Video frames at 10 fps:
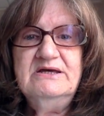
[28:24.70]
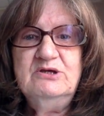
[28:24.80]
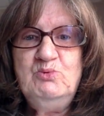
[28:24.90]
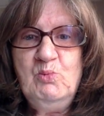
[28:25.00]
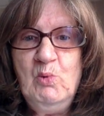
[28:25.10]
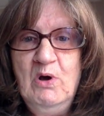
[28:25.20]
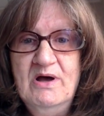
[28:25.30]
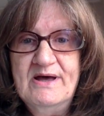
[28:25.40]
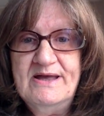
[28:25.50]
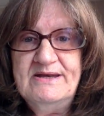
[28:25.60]
In
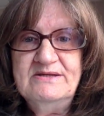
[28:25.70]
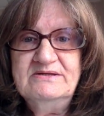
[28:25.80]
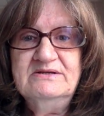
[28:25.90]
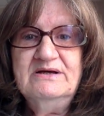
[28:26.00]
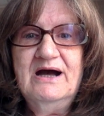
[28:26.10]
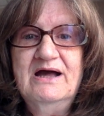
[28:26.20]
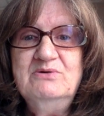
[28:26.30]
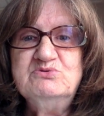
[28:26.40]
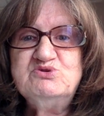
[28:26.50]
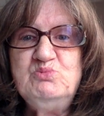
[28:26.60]
one,
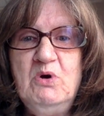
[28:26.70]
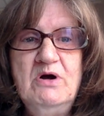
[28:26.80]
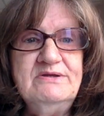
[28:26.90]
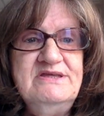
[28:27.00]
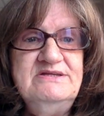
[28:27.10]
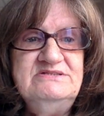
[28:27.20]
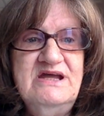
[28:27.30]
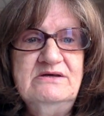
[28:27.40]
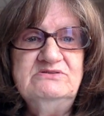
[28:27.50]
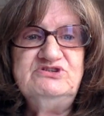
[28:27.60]
I was walking
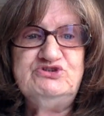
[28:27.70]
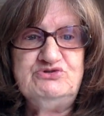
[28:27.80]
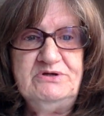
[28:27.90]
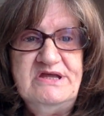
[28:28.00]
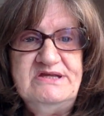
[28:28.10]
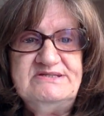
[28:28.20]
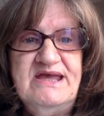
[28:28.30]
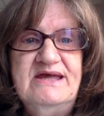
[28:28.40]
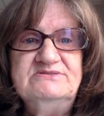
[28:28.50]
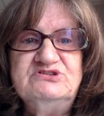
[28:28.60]
down the street
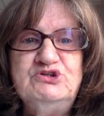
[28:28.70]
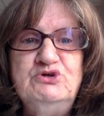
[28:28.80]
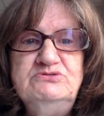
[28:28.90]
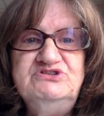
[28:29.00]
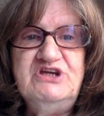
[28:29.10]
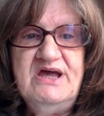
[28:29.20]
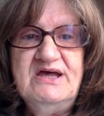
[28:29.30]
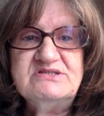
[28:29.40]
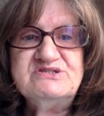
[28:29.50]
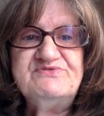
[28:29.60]
and two
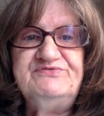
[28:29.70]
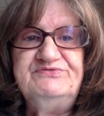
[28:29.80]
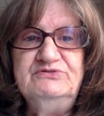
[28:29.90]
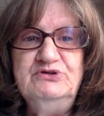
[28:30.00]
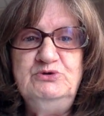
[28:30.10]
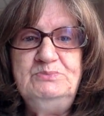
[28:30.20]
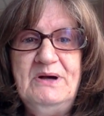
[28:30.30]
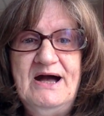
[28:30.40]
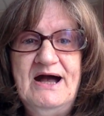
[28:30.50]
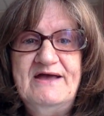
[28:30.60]
jets flew
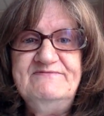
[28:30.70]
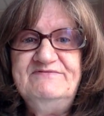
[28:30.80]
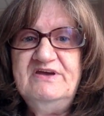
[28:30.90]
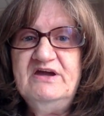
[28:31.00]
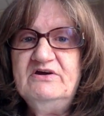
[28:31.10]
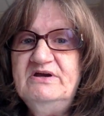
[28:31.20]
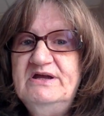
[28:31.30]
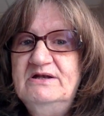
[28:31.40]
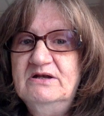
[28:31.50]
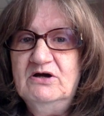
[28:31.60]
by
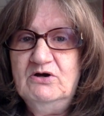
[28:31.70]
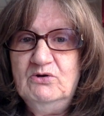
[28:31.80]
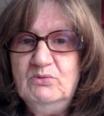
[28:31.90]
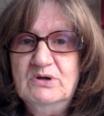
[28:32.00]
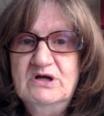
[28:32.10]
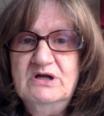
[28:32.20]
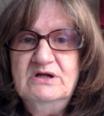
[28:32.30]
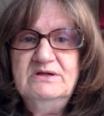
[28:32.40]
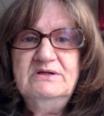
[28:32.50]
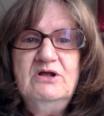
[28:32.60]
very low.
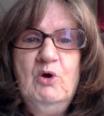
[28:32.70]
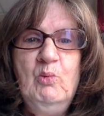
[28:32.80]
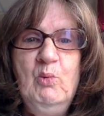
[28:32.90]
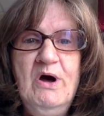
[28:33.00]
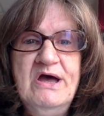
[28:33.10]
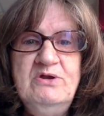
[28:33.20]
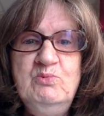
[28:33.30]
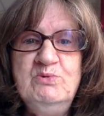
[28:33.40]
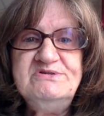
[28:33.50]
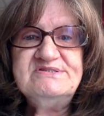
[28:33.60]

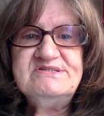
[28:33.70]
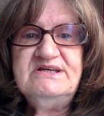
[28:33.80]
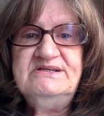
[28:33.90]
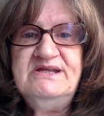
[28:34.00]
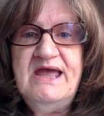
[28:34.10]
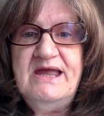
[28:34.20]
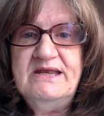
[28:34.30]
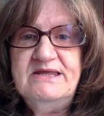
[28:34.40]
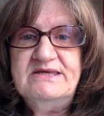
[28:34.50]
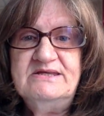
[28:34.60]
One was
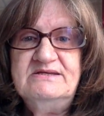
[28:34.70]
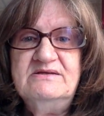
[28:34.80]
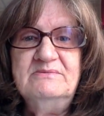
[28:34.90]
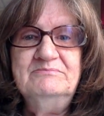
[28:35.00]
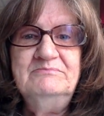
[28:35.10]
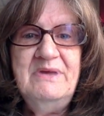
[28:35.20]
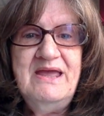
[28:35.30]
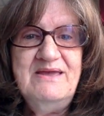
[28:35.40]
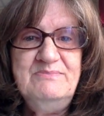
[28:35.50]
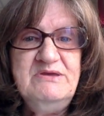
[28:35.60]
Canadian,
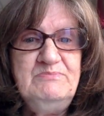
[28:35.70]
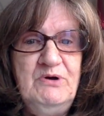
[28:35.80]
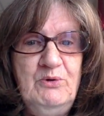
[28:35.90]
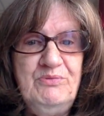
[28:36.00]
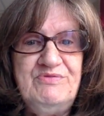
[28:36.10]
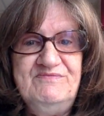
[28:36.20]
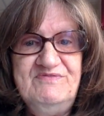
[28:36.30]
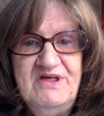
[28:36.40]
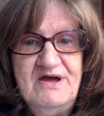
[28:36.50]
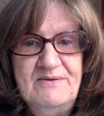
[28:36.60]
maybe both
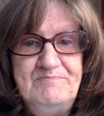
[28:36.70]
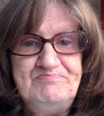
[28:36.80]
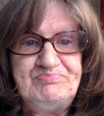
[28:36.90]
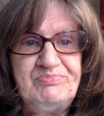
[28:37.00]
of them,